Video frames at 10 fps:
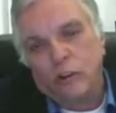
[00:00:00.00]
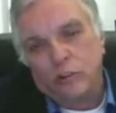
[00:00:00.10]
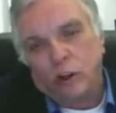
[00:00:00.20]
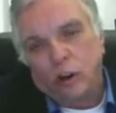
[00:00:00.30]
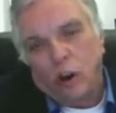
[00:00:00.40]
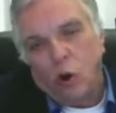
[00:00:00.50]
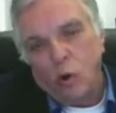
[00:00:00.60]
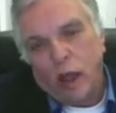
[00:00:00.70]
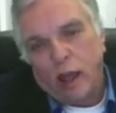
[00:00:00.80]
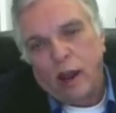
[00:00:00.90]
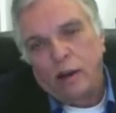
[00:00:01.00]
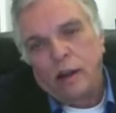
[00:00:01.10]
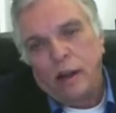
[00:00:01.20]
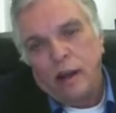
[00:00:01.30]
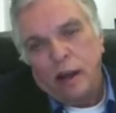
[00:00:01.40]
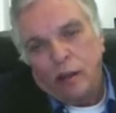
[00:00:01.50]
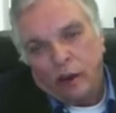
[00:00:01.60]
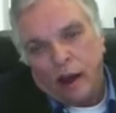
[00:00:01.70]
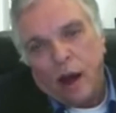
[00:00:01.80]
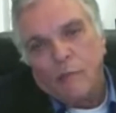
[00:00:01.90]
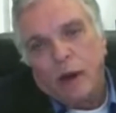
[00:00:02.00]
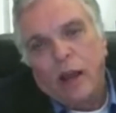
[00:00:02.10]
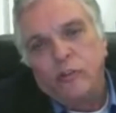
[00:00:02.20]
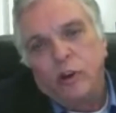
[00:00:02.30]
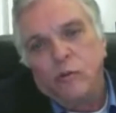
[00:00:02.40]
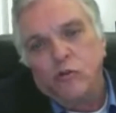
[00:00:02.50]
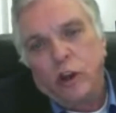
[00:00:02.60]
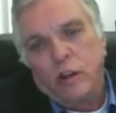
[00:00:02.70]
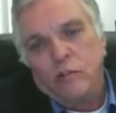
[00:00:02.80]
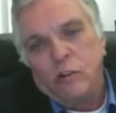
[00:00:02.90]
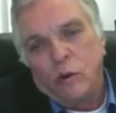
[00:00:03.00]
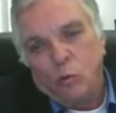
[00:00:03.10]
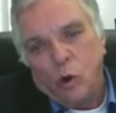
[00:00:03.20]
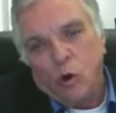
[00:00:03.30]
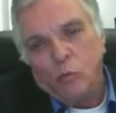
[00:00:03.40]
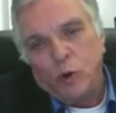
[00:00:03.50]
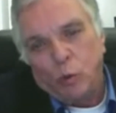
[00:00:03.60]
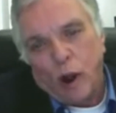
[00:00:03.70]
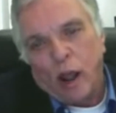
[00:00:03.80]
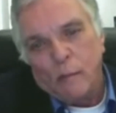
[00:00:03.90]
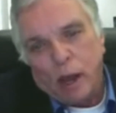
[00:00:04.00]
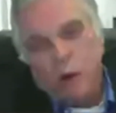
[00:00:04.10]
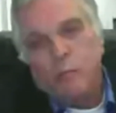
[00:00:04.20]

is to locate the combination of genes in the womb to recommend